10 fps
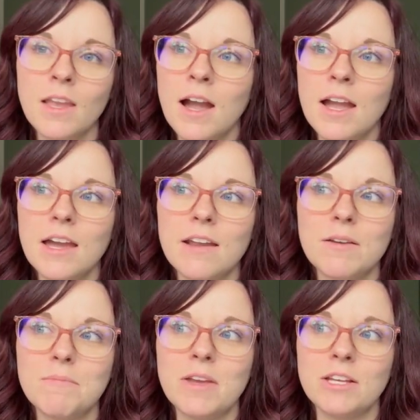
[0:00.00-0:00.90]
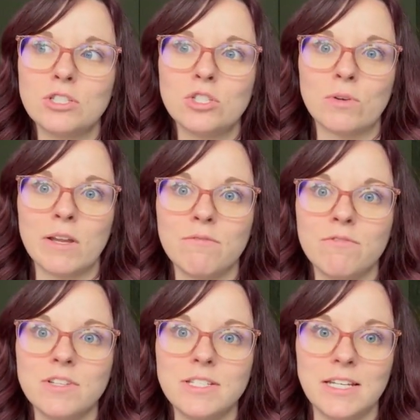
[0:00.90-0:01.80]
I had extreme
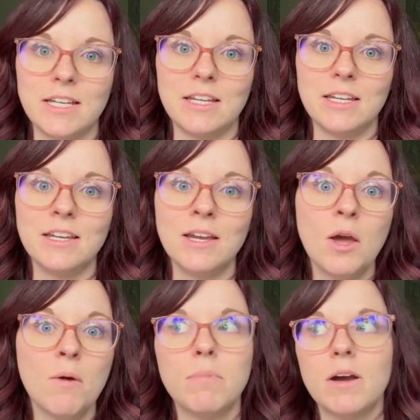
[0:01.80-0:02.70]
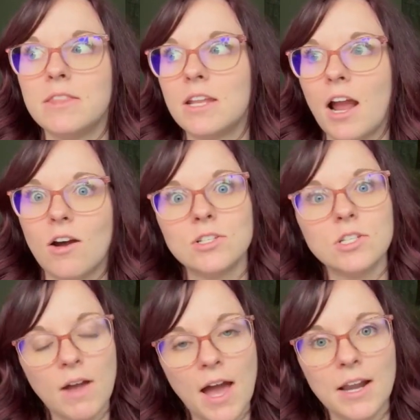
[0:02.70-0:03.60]
fatigue, but then I
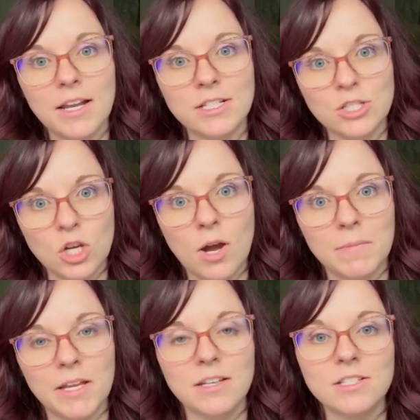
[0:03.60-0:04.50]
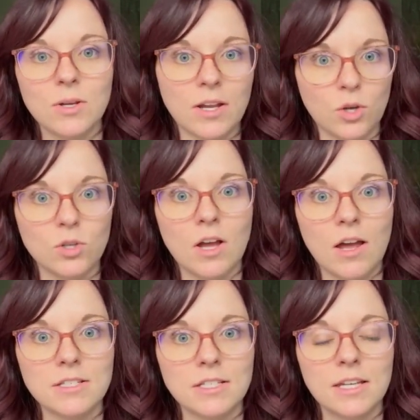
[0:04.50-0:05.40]
also had insomnia, so I could
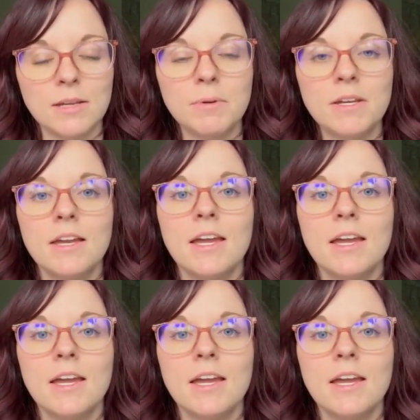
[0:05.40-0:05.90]
not sleep,